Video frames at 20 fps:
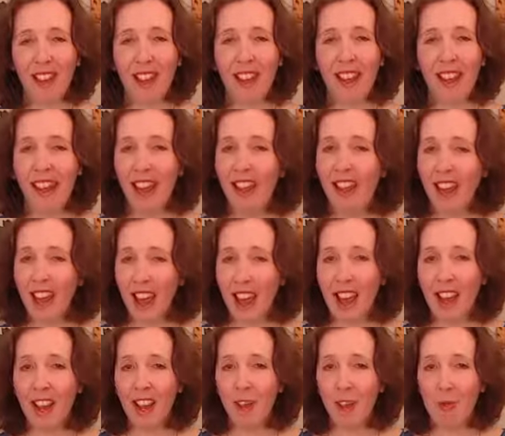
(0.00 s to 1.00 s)
In there
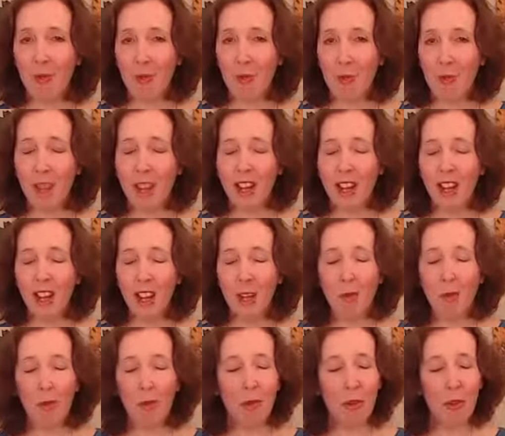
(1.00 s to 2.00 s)
is a really
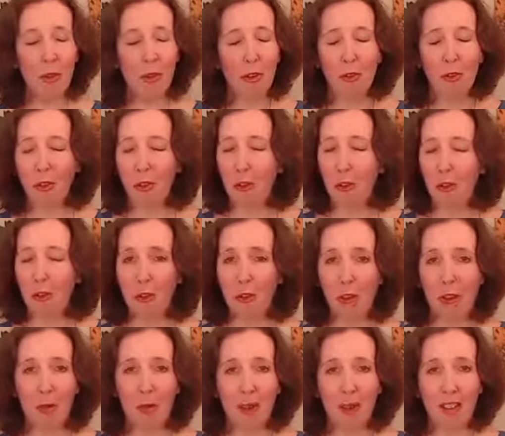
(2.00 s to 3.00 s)
beautiful,
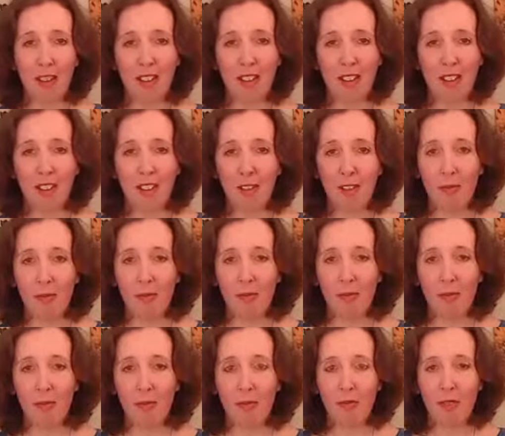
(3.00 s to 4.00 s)
loving place,
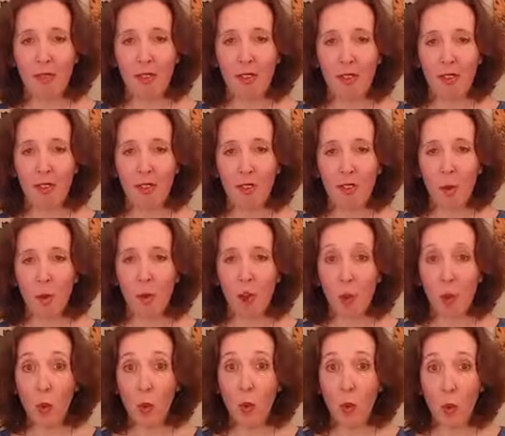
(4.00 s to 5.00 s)
and we can
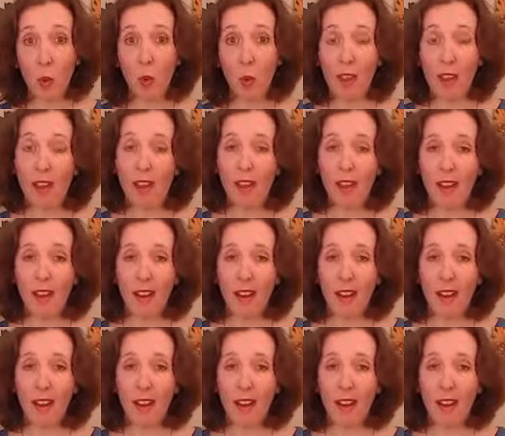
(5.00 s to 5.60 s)
all go there.